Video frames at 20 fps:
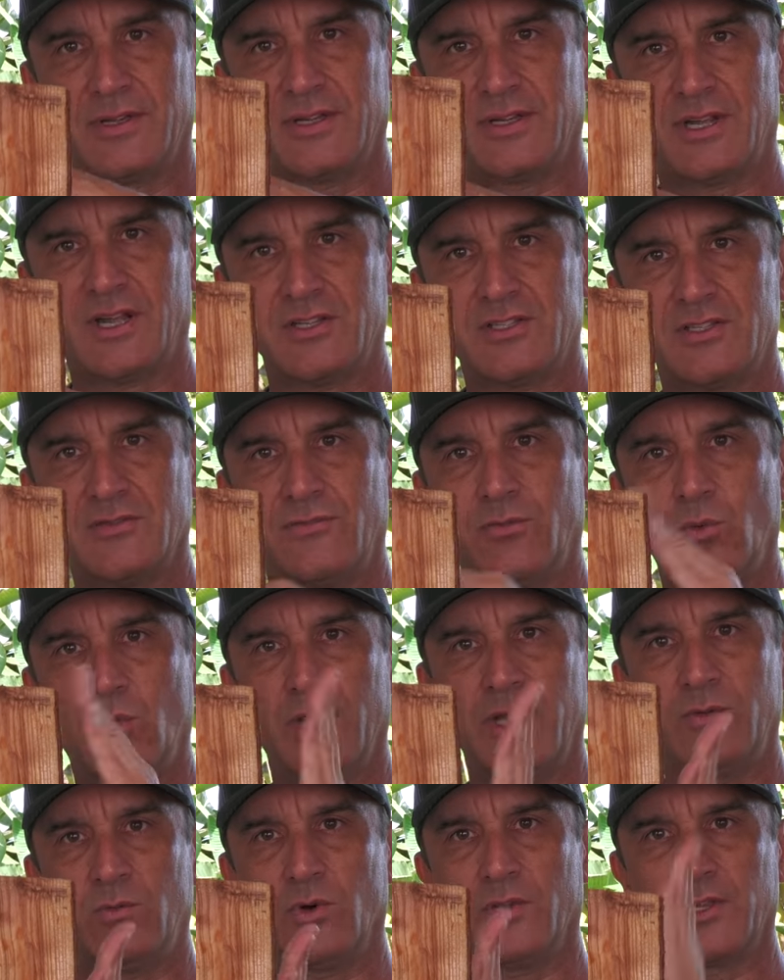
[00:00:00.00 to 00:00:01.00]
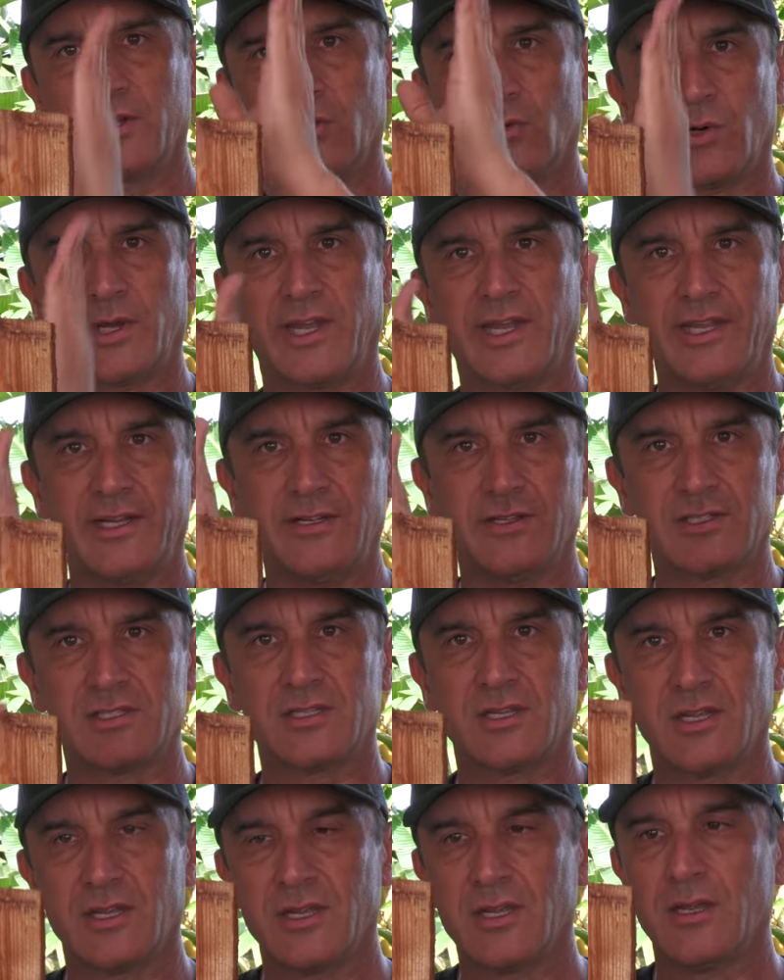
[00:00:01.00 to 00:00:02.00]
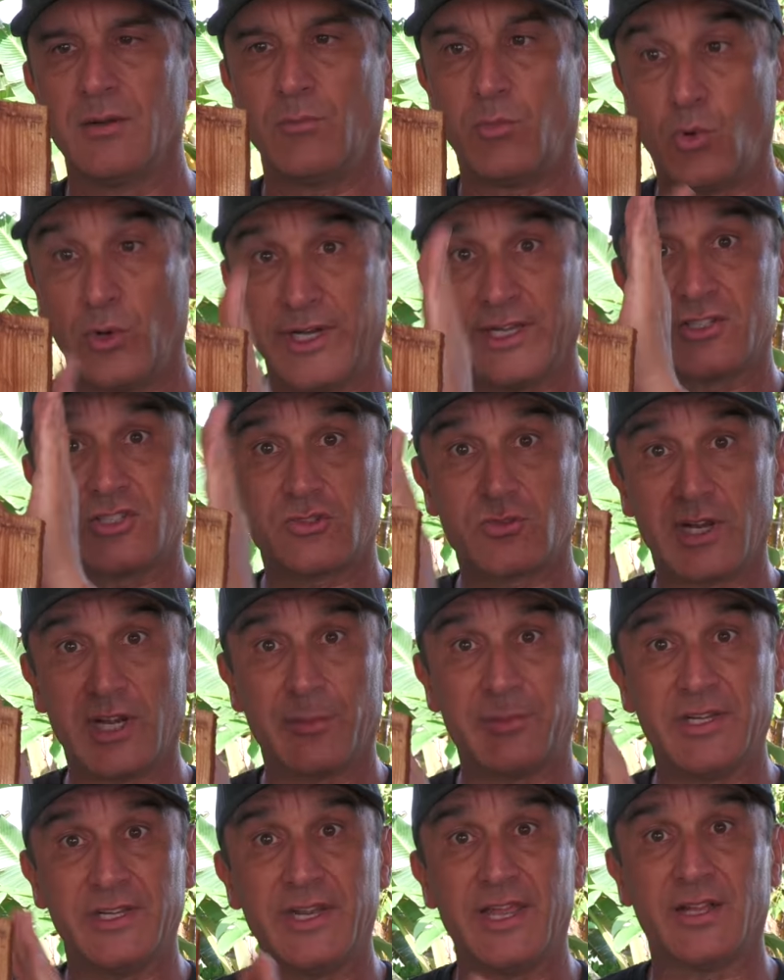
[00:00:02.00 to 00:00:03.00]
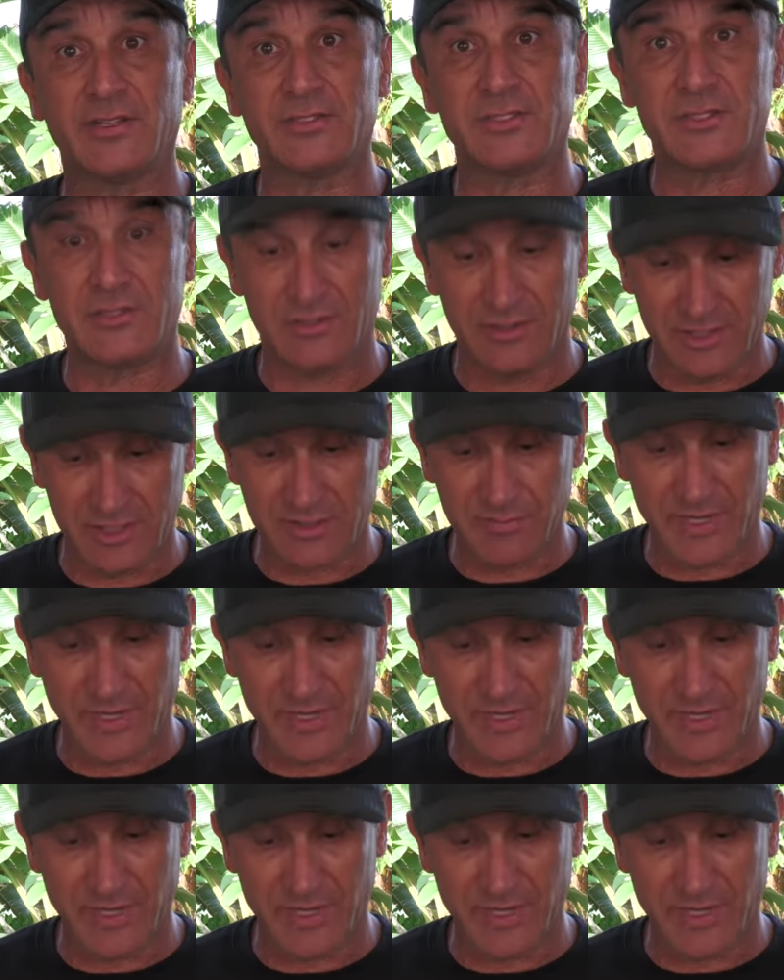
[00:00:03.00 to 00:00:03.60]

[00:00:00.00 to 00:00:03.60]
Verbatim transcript: cuts of wood where the grain is pointing straight up and down. So this